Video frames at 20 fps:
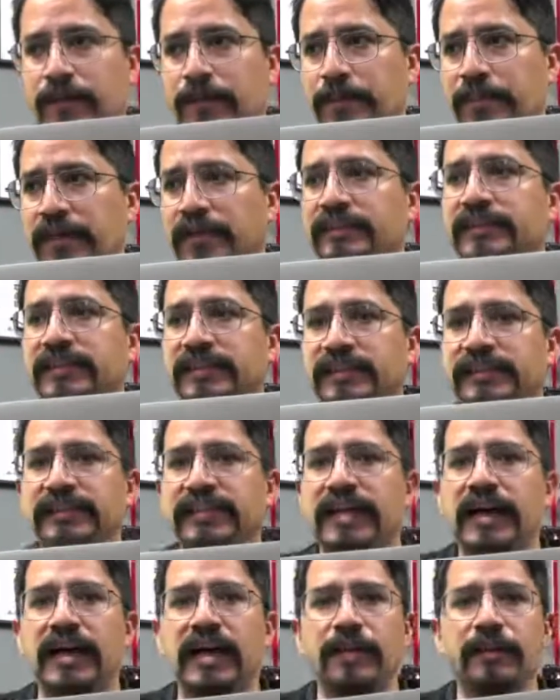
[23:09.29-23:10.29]
but this
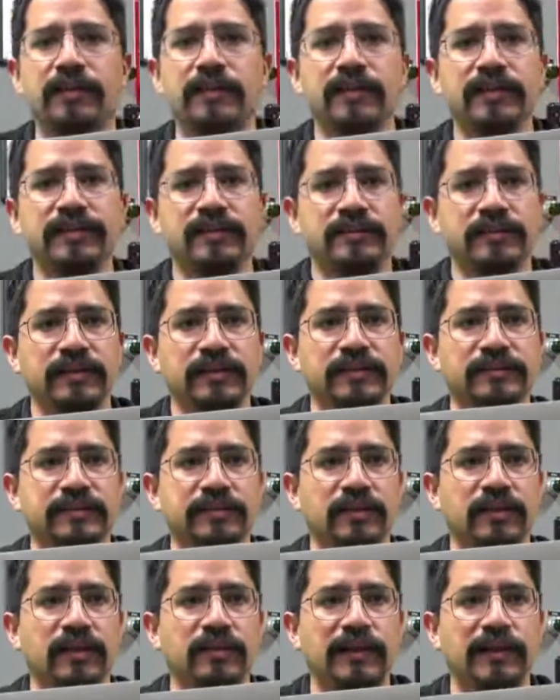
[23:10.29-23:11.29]
time it's
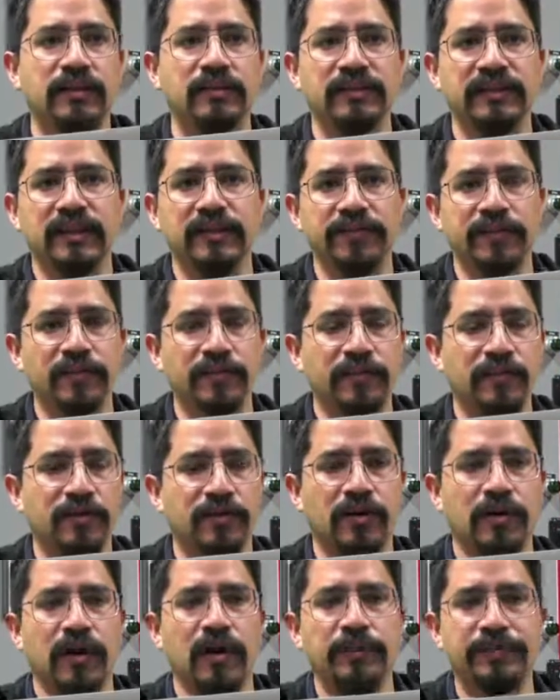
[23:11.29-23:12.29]
all about give you more
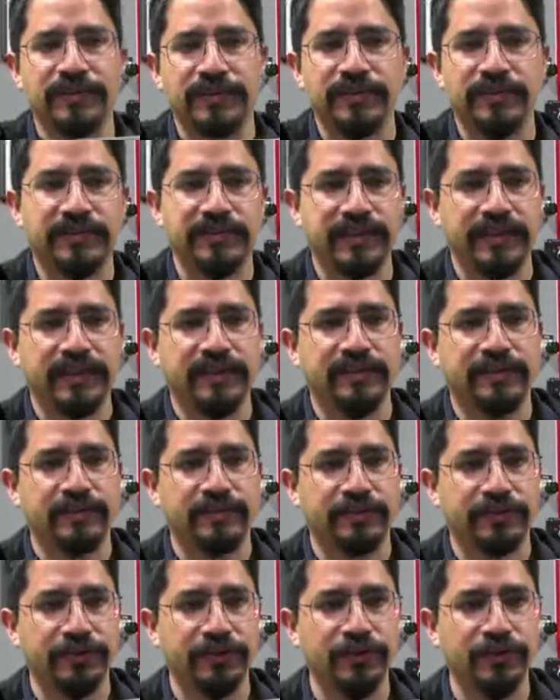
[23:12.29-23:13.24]
options and to